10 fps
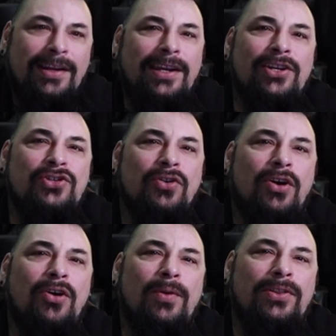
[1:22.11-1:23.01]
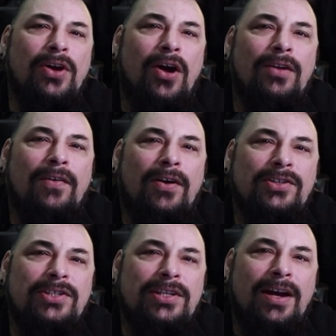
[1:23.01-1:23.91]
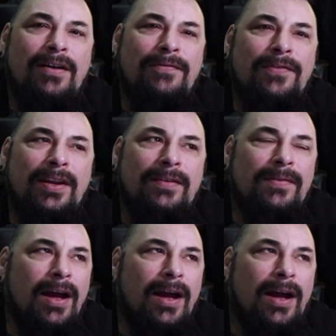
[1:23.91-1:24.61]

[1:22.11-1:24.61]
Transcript: intro with all of our stuff, and